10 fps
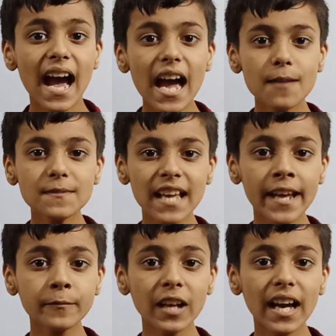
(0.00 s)
I am
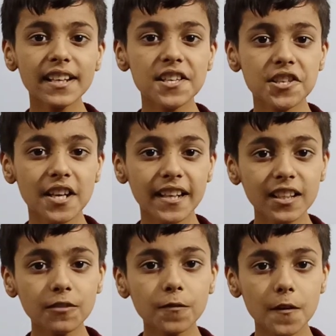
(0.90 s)
Sarim Khan,
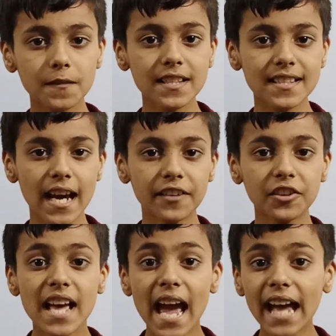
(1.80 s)
studying in 5th
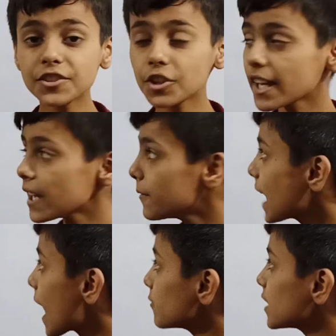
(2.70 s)
standard, and today we
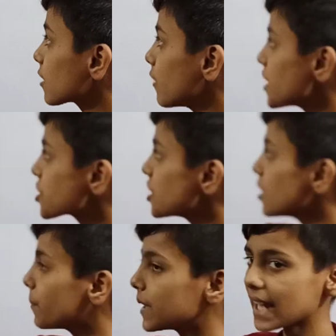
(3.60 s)
have the question
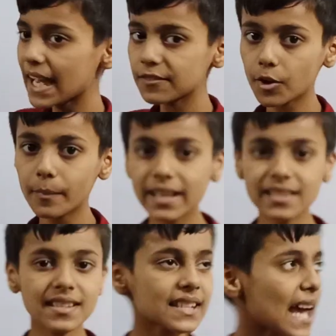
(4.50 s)
number 9 from
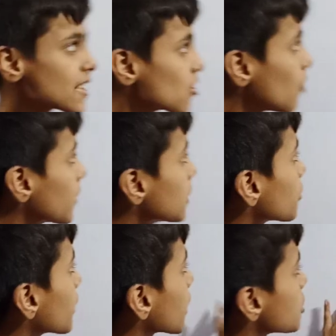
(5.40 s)
exercise of
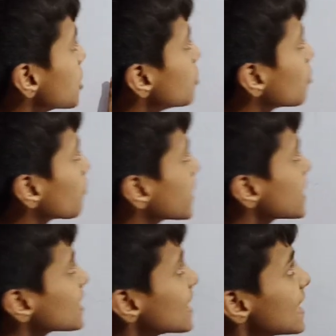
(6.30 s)
introduction to
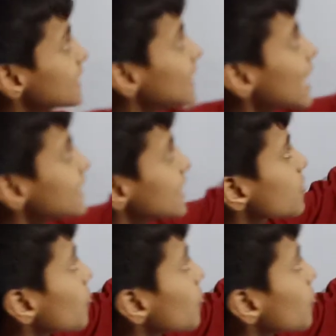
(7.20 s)
physics, that is